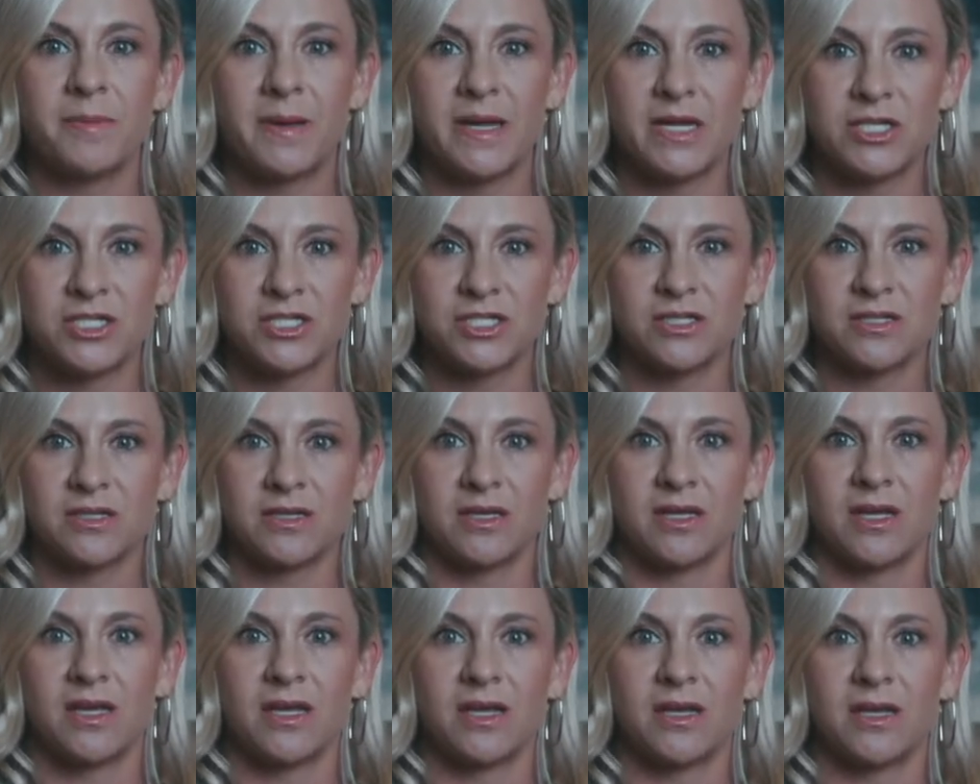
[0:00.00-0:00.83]
patient
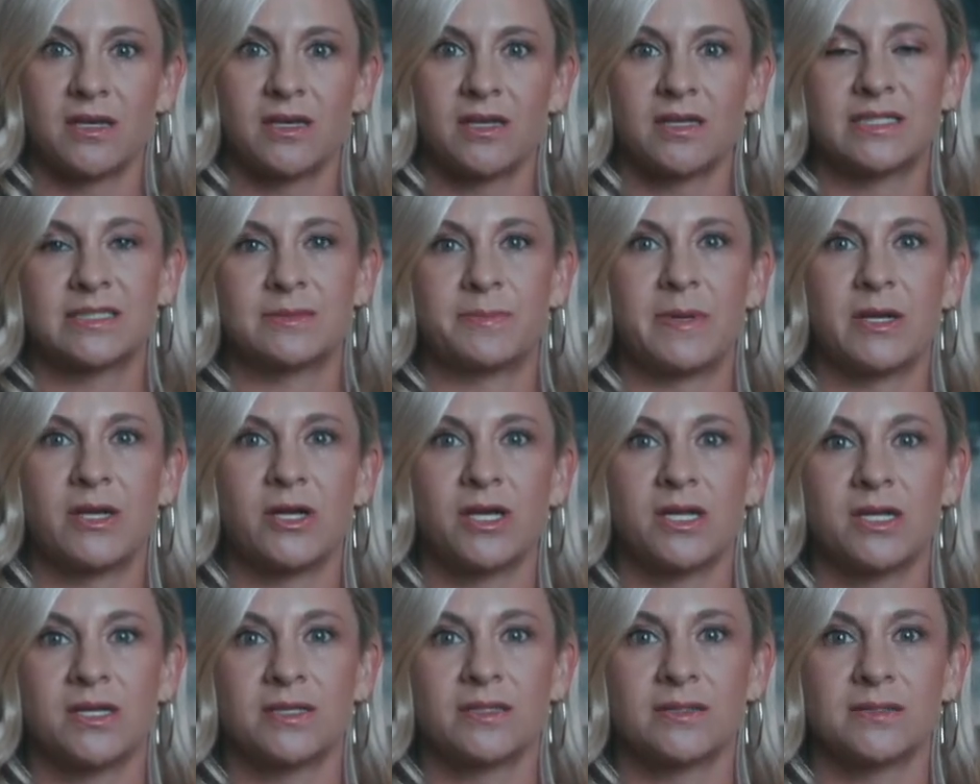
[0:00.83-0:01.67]
can
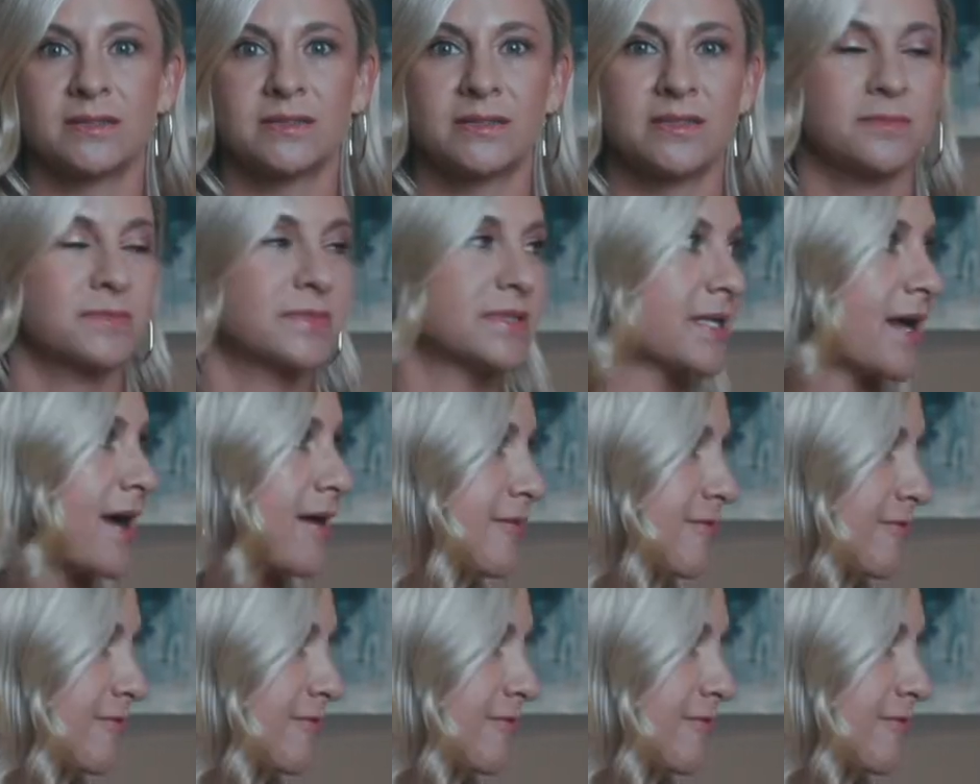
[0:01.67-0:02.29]
experience some side